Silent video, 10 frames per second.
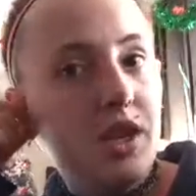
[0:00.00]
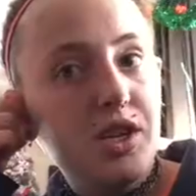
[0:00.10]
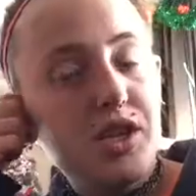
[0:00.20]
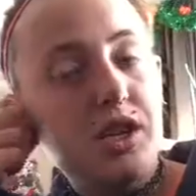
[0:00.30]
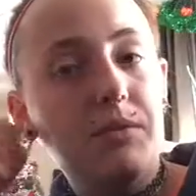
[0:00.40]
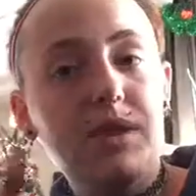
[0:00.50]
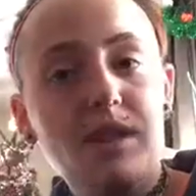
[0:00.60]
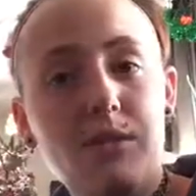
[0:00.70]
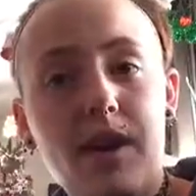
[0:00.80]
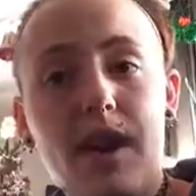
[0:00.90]
She could be
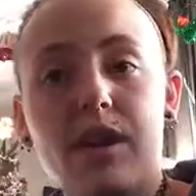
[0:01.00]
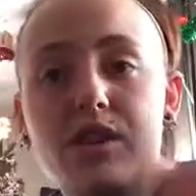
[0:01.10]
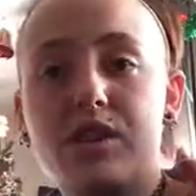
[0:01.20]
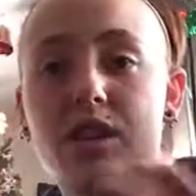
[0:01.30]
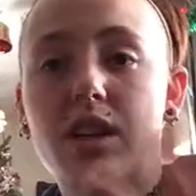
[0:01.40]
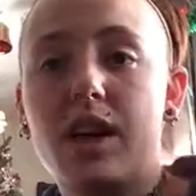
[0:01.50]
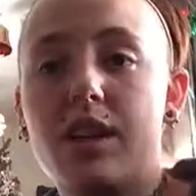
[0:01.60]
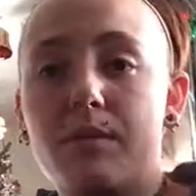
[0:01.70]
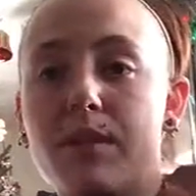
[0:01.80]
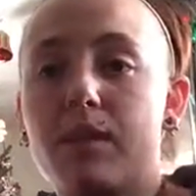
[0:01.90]
square, she can
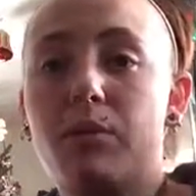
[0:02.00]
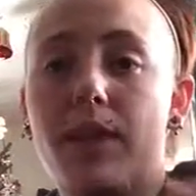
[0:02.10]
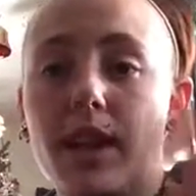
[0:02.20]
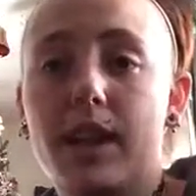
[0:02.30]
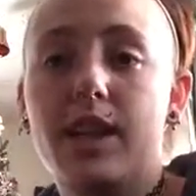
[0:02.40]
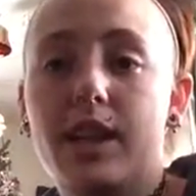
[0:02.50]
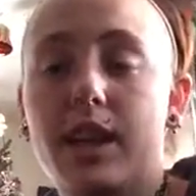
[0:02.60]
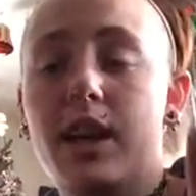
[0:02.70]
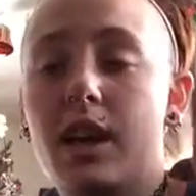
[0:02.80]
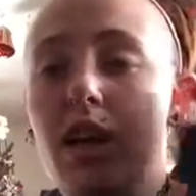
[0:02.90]
kind of be
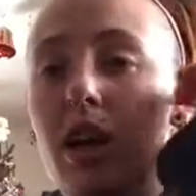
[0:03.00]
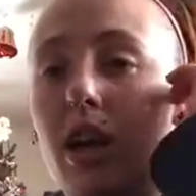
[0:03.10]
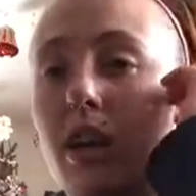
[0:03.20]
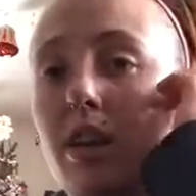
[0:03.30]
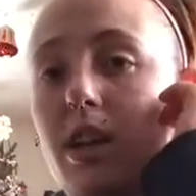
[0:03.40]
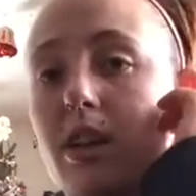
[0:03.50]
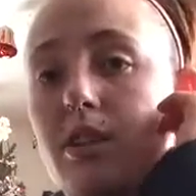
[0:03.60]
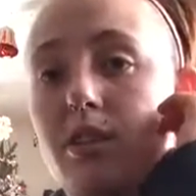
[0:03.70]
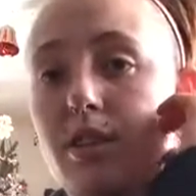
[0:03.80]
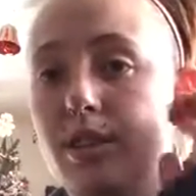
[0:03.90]
willy-nilly, and
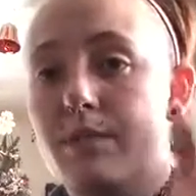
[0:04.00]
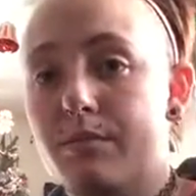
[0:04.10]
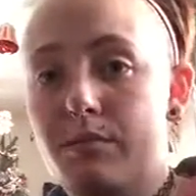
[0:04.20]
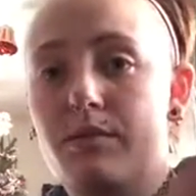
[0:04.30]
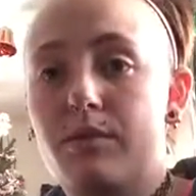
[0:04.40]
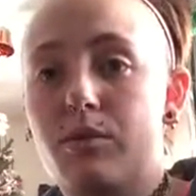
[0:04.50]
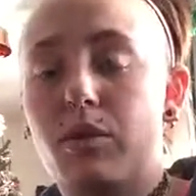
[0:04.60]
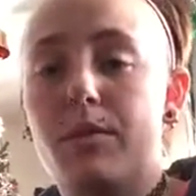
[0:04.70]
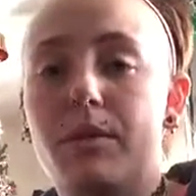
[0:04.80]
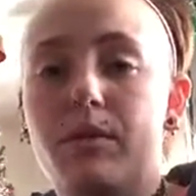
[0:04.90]
then her
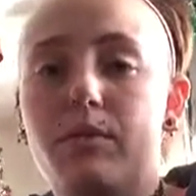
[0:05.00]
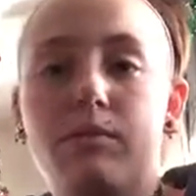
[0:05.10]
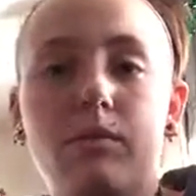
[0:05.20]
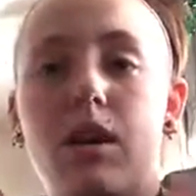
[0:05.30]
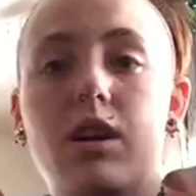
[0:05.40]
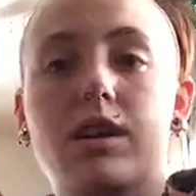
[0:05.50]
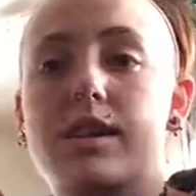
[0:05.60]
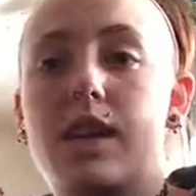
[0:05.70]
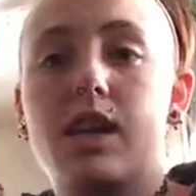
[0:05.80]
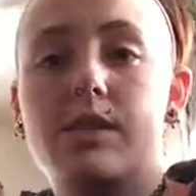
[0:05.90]
normal hard
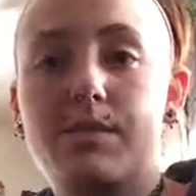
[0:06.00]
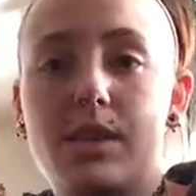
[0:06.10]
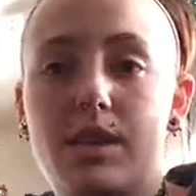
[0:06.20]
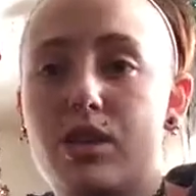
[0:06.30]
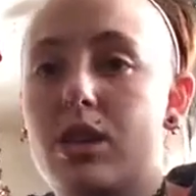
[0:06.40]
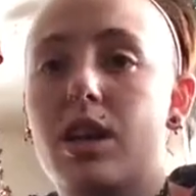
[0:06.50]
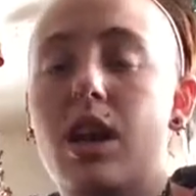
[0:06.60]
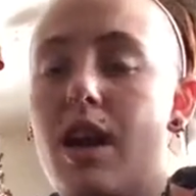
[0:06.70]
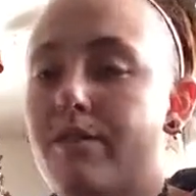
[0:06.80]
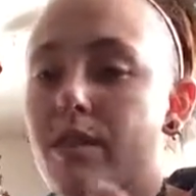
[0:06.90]
stance position that
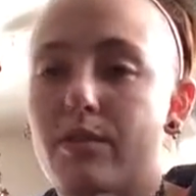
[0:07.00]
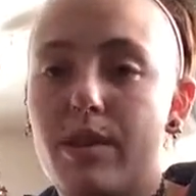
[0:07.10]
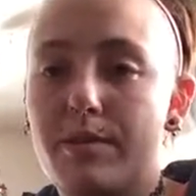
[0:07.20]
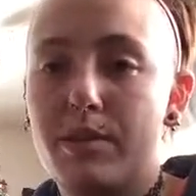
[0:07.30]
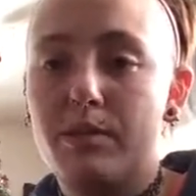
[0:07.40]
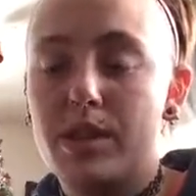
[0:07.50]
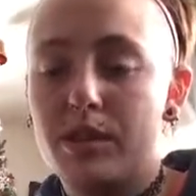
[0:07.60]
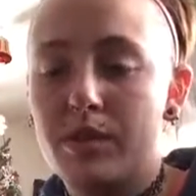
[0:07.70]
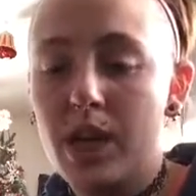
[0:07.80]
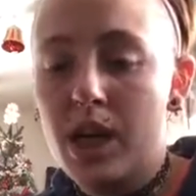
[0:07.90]
every Arabian would
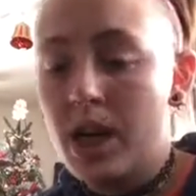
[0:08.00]
do.